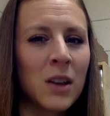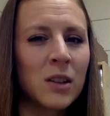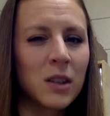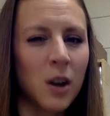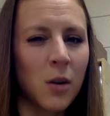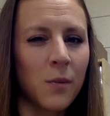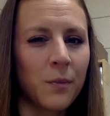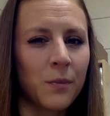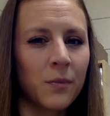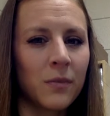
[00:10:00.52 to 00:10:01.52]
So
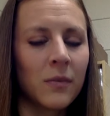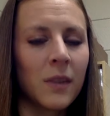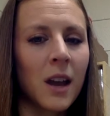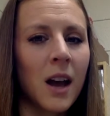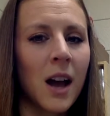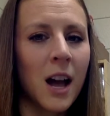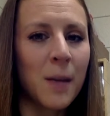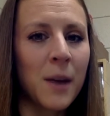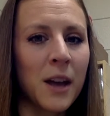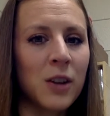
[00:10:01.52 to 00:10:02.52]
I
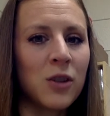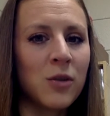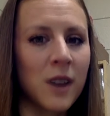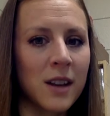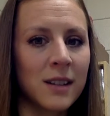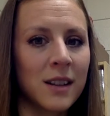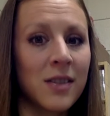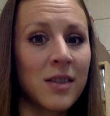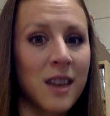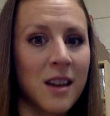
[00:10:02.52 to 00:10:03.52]
bet you guys can
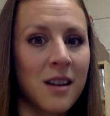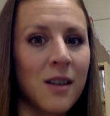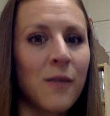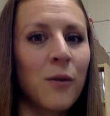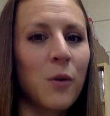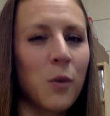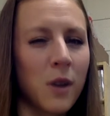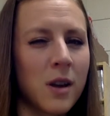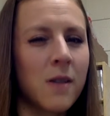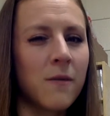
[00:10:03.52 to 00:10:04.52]
think of
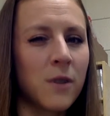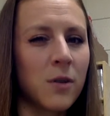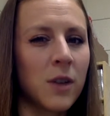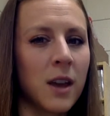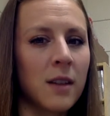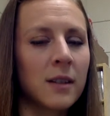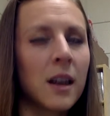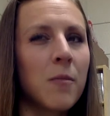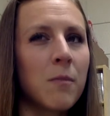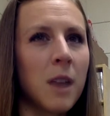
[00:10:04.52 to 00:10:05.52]
quite a few things,
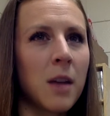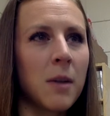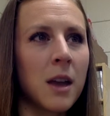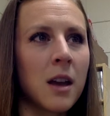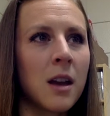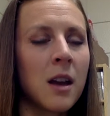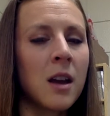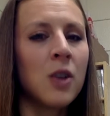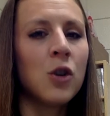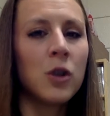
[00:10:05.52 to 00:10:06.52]
and maybe
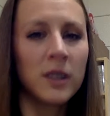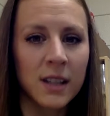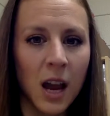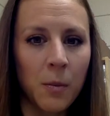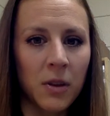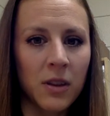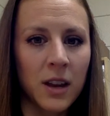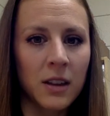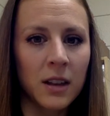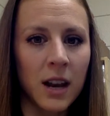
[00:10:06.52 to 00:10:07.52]
you could stop and
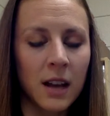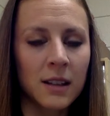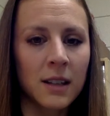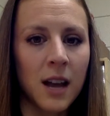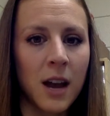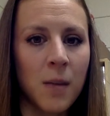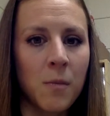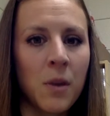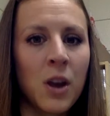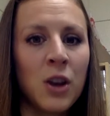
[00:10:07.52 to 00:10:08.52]
think the next
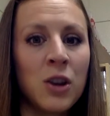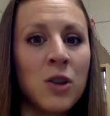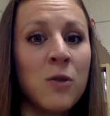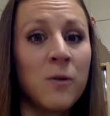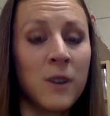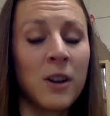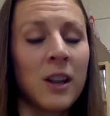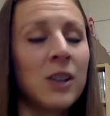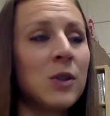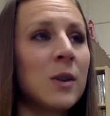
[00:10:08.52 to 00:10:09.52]
time you feel
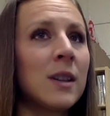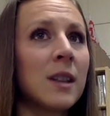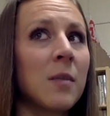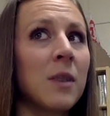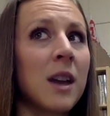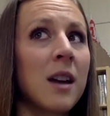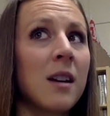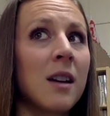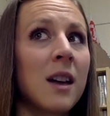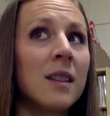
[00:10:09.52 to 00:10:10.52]
like doing something
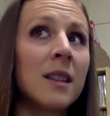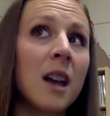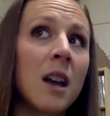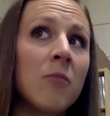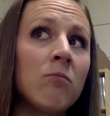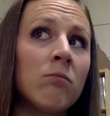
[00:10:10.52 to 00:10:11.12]
and say,